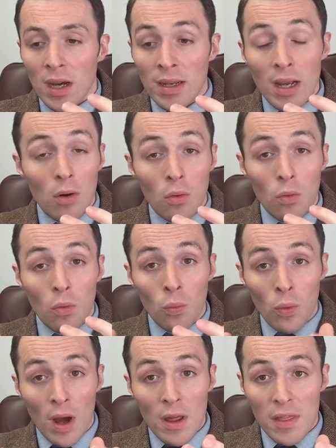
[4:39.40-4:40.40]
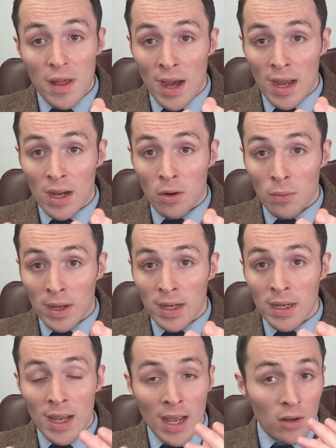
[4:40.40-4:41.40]
Now, Roth
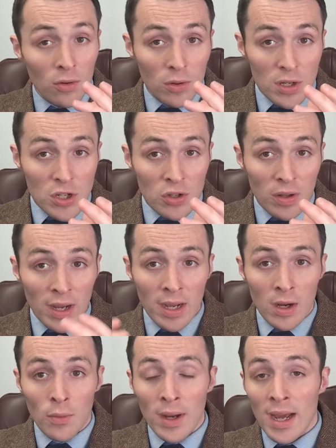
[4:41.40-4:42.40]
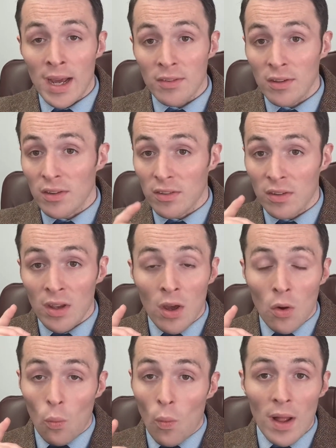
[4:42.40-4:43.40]
IRA and traditional IRA assets,
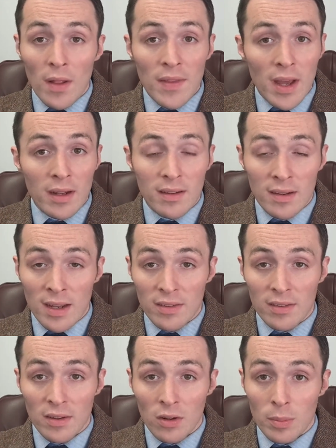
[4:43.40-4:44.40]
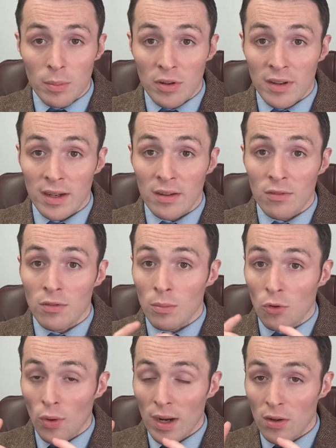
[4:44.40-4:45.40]
while not necessarily protected from
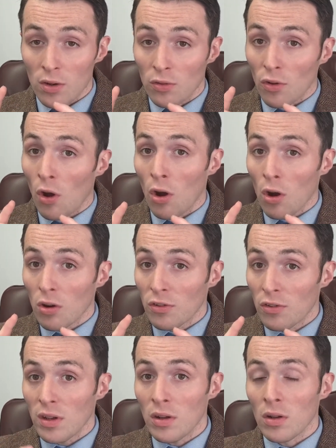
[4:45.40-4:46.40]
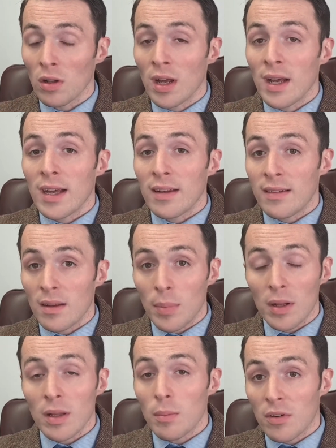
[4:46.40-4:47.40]
creditors, are still
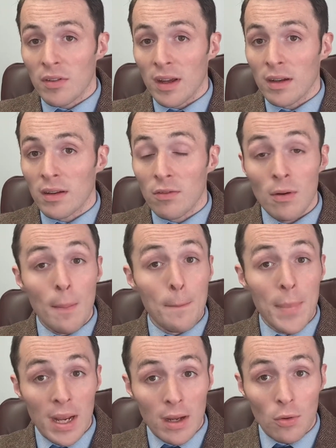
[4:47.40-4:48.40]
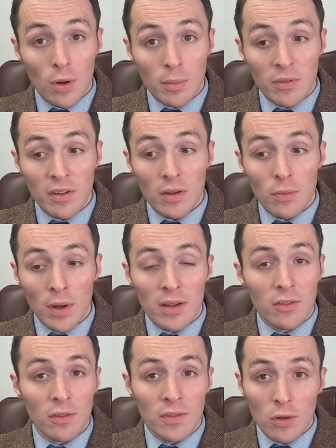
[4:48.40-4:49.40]
typically protected from bankruptcy,
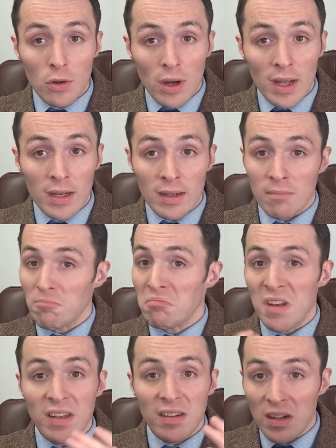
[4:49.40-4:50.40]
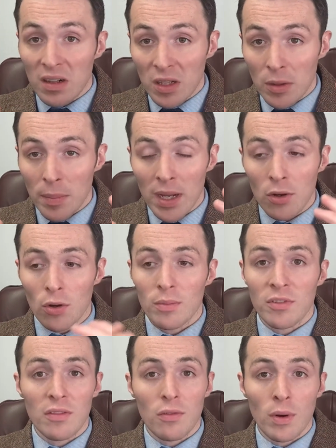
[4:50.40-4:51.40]
right? So if you go ahead and need to declare
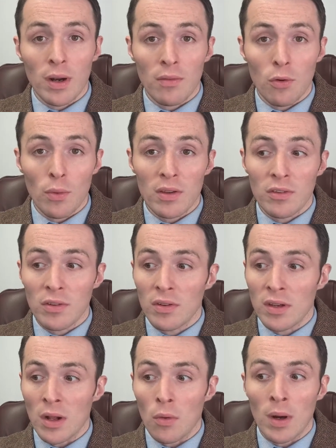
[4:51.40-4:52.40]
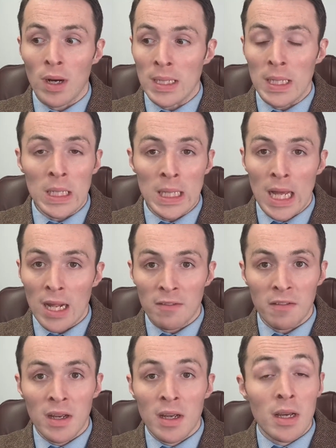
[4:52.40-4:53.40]
bankruptcy for whatever reason, a lot of